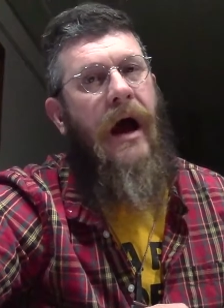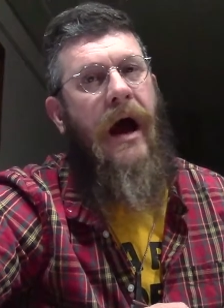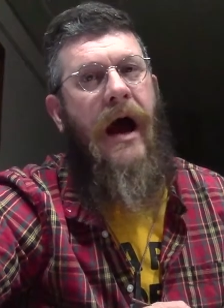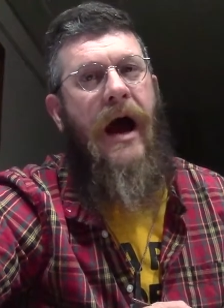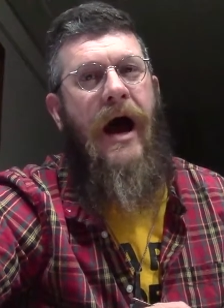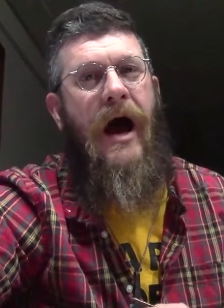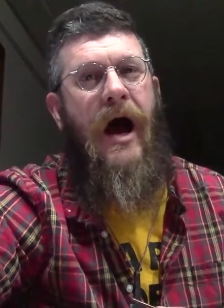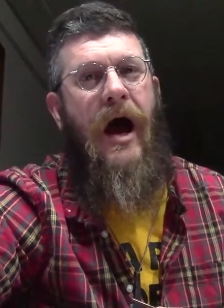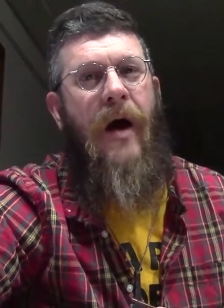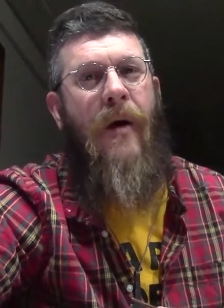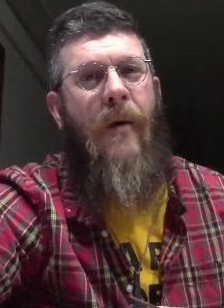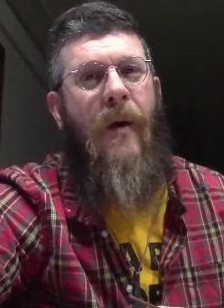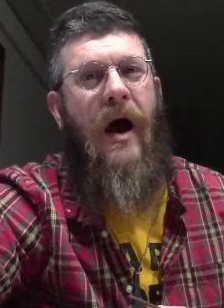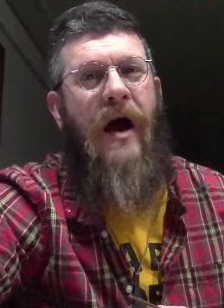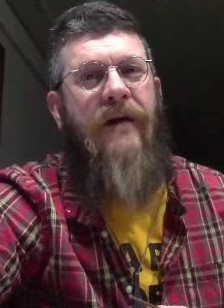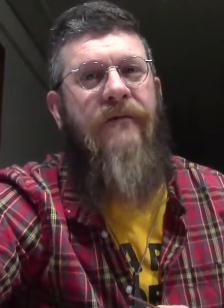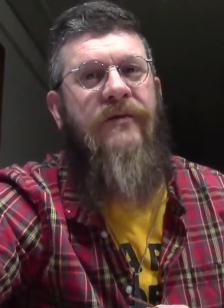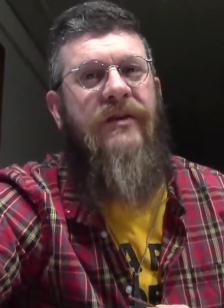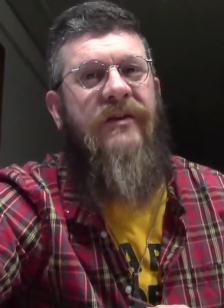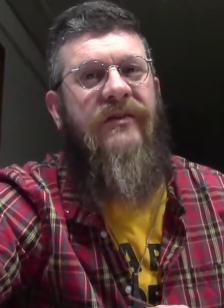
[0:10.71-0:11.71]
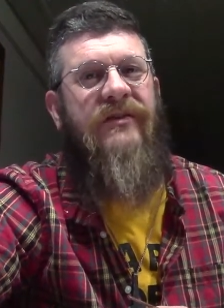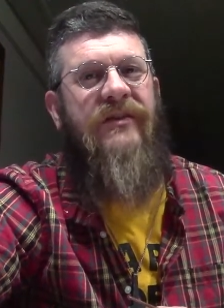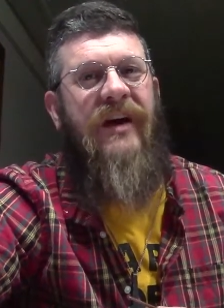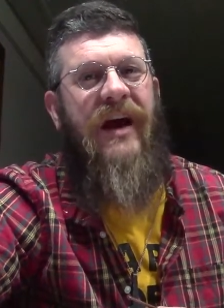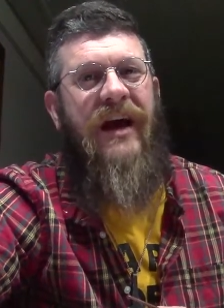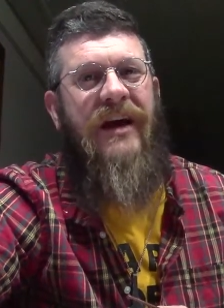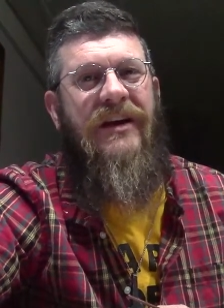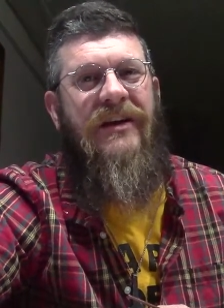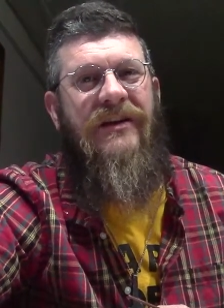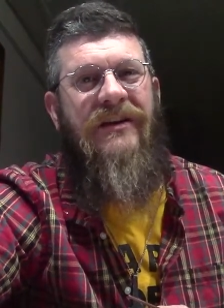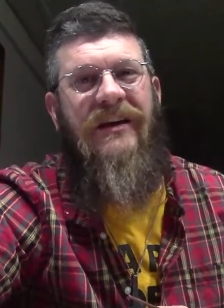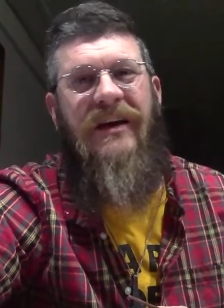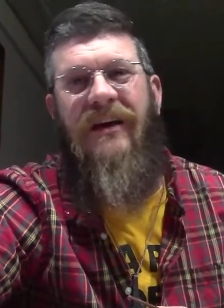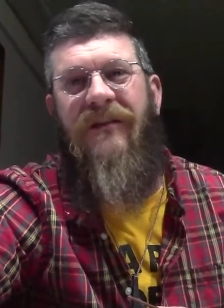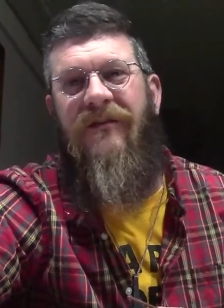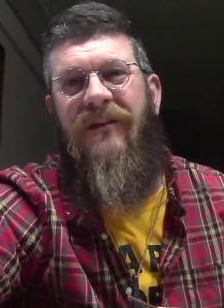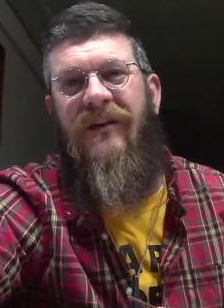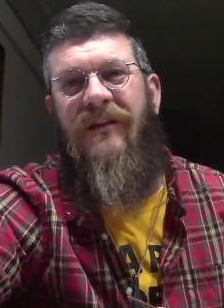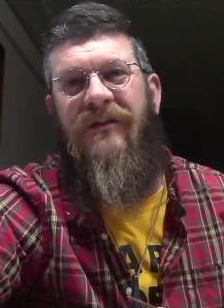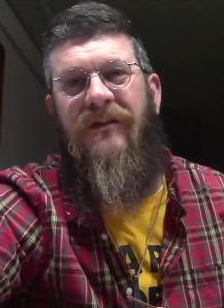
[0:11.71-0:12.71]
I decided to
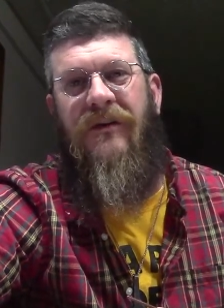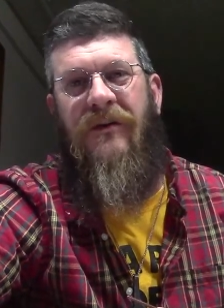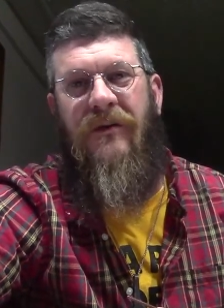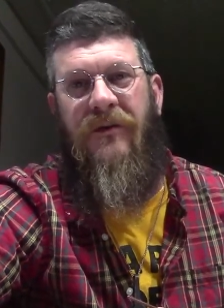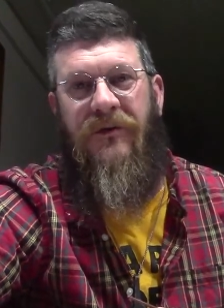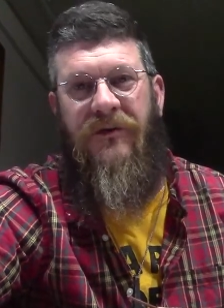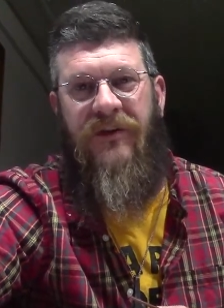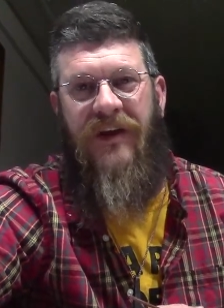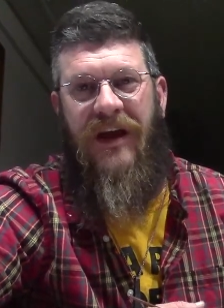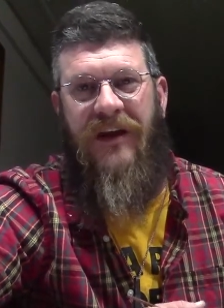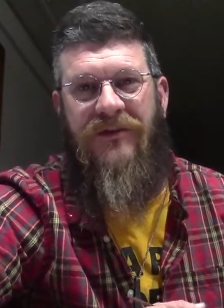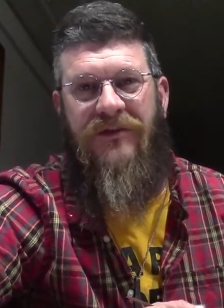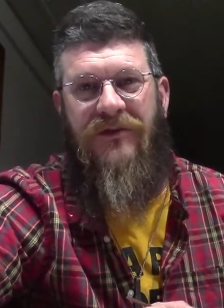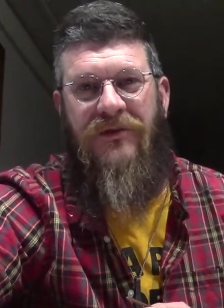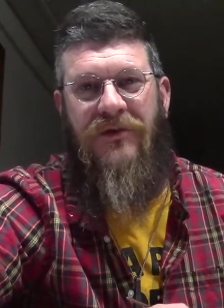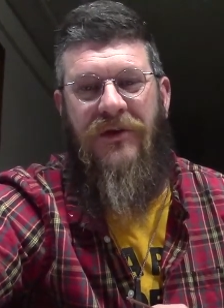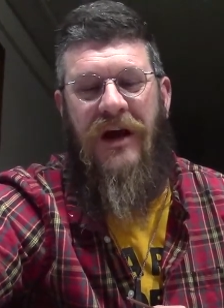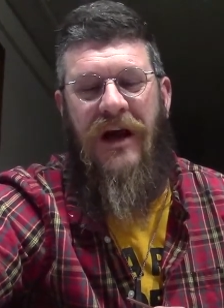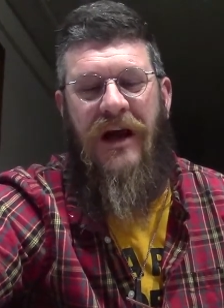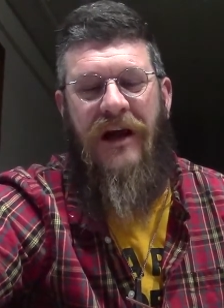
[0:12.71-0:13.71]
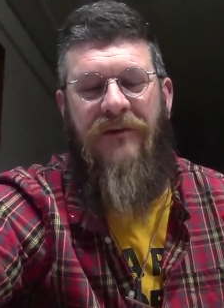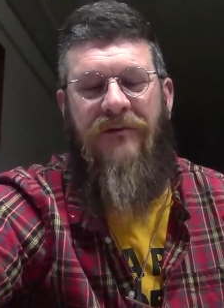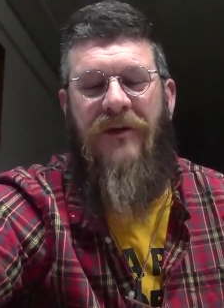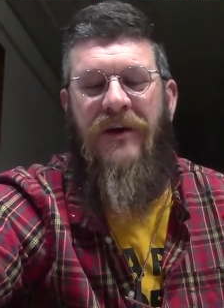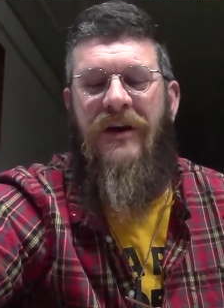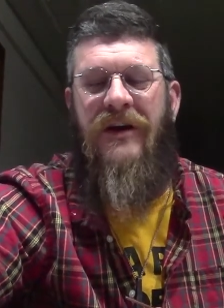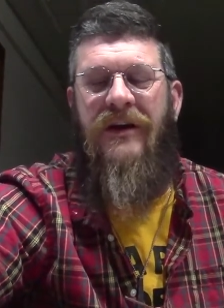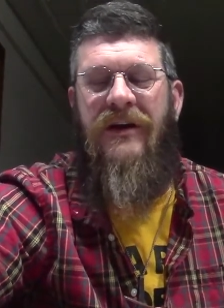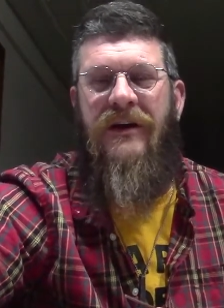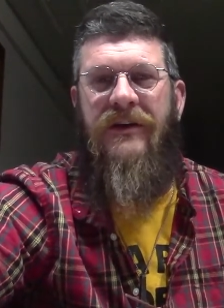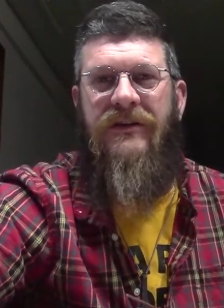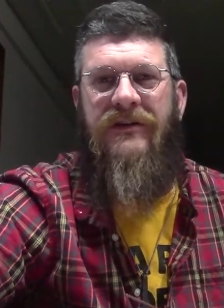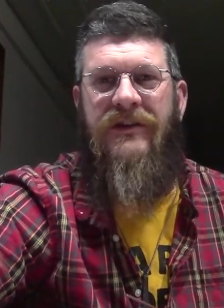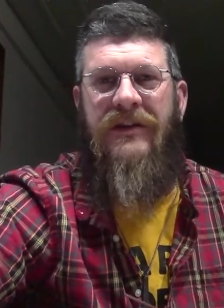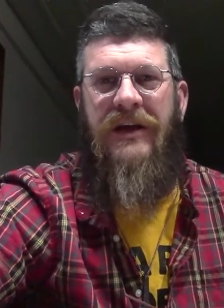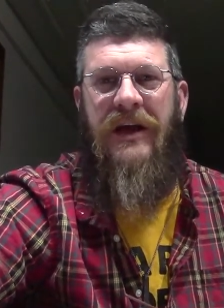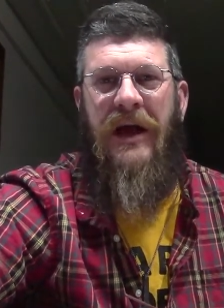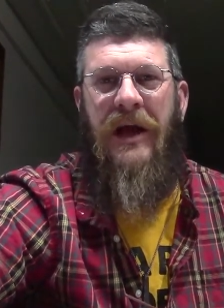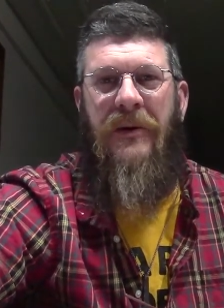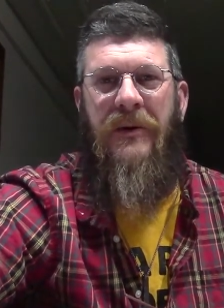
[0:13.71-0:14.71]
give this a little test drive,
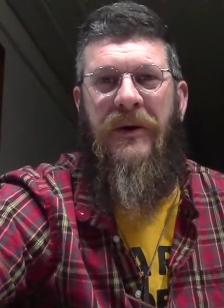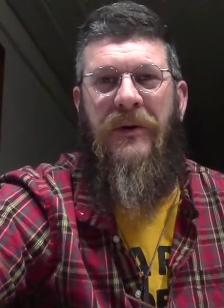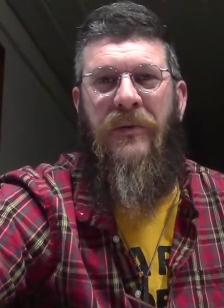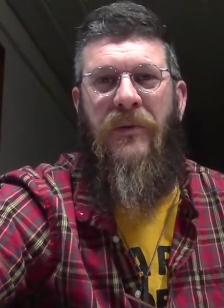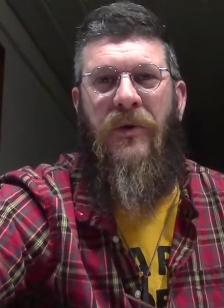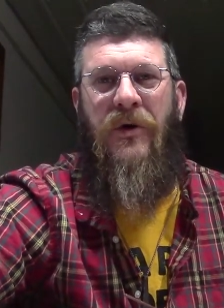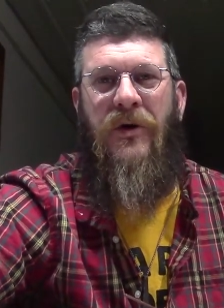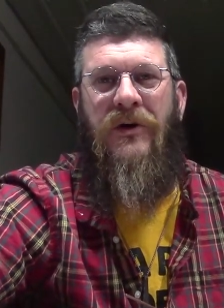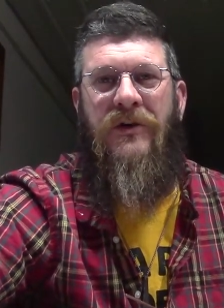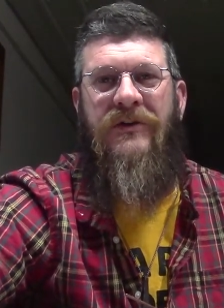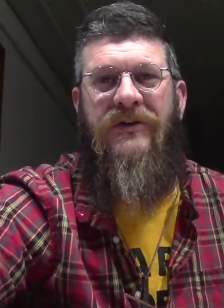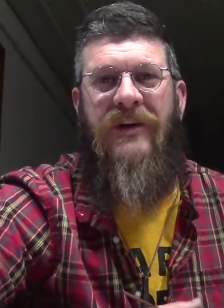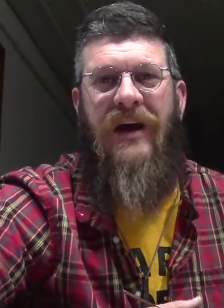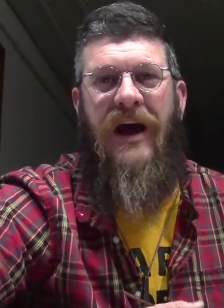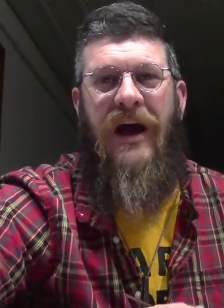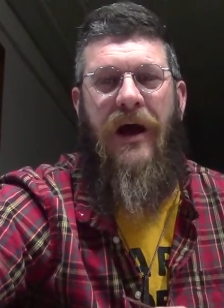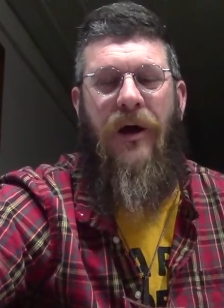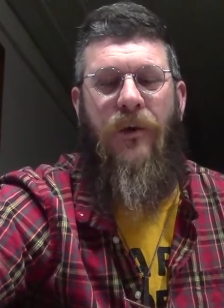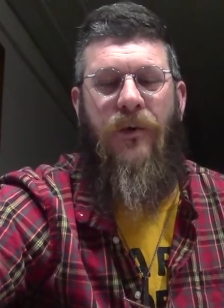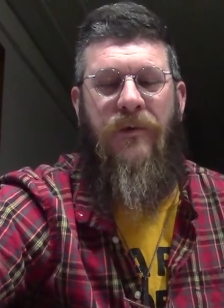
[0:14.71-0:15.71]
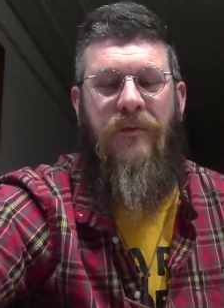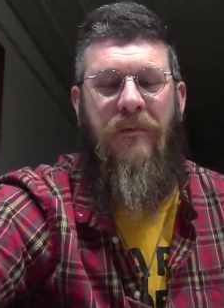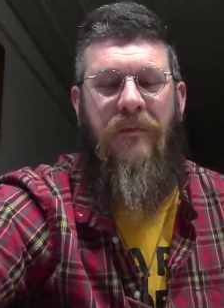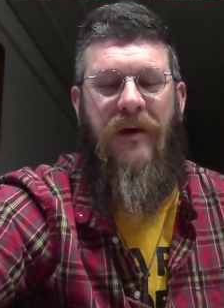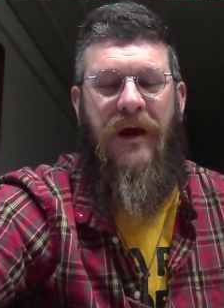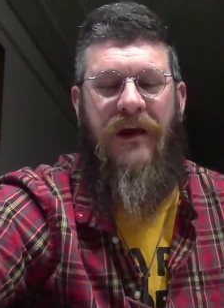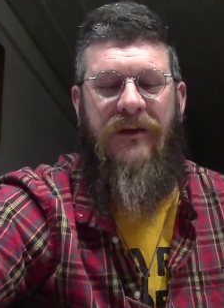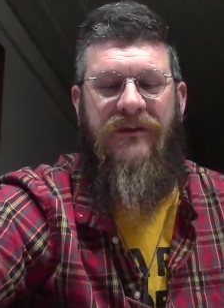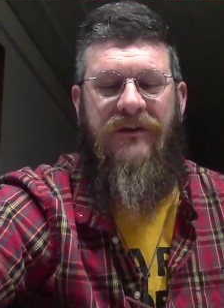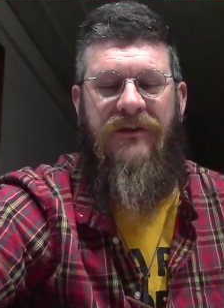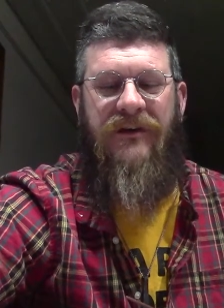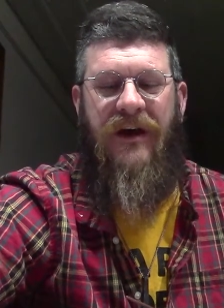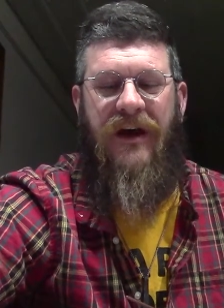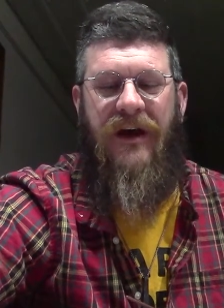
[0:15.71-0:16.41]
see how it works out, but